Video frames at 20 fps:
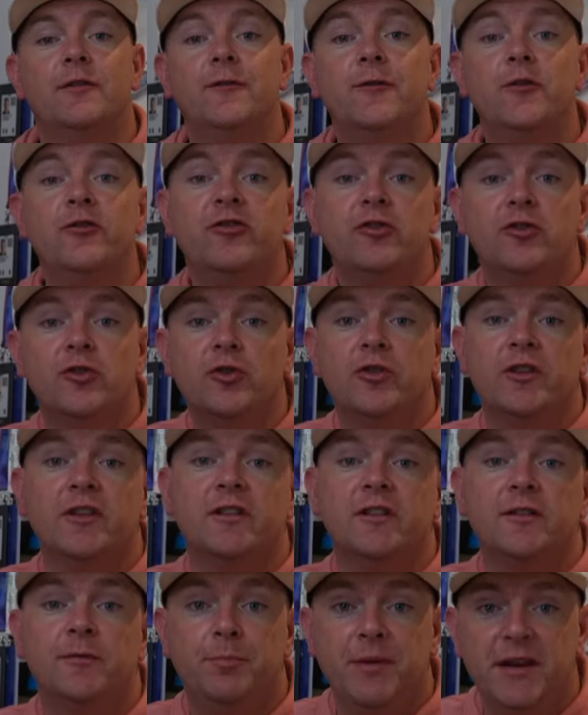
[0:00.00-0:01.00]
a Fujikura
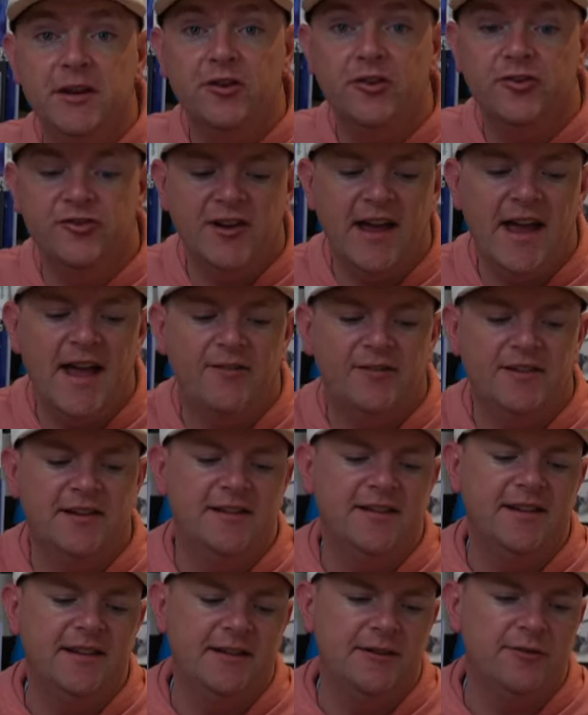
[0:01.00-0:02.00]
speeder shaft at
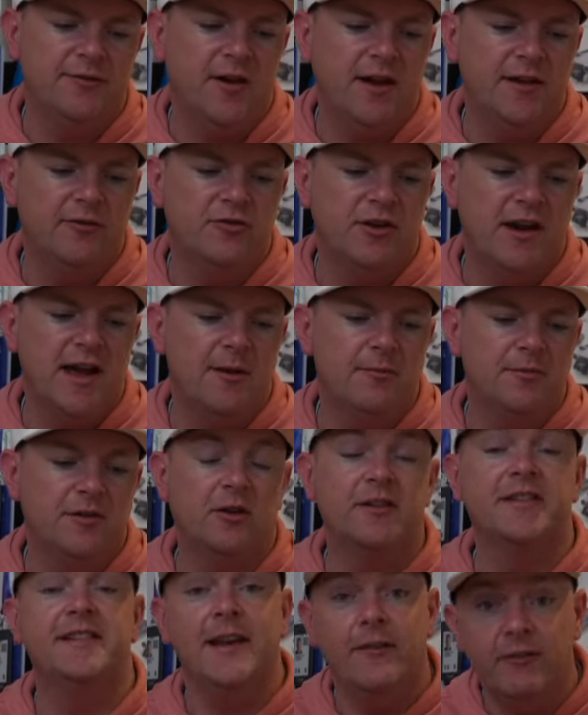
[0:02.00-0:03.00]
65 grams
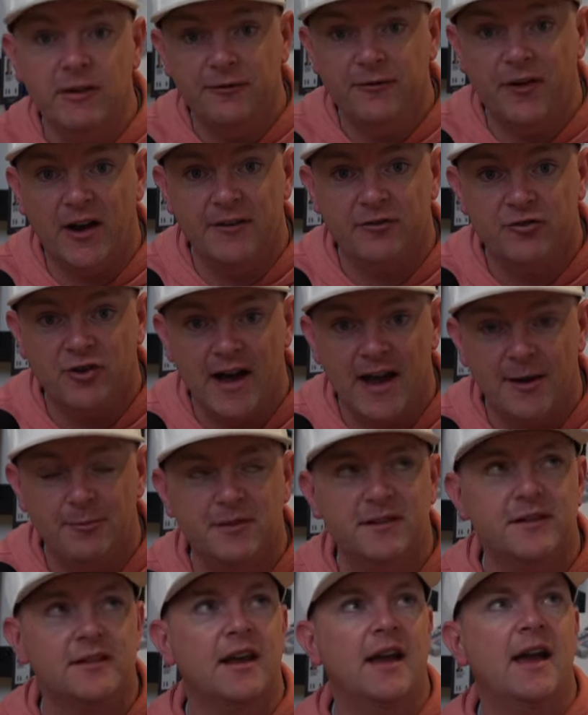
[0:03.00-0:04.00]
or 75
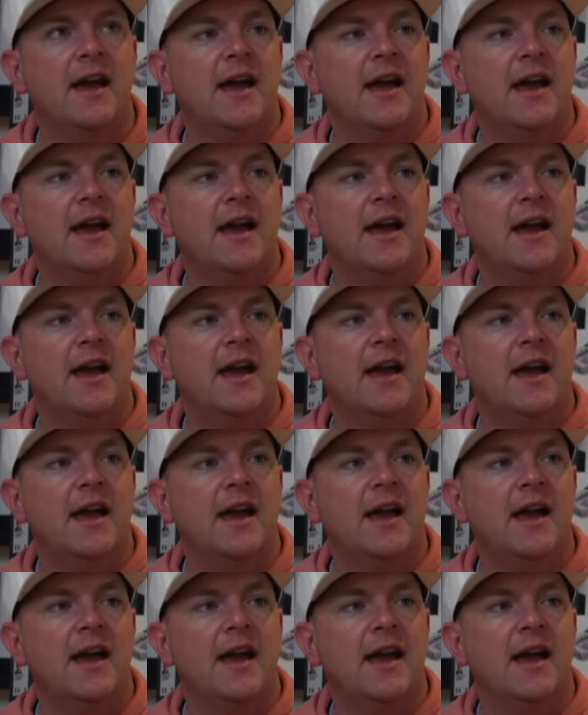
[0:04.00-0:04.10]
grams.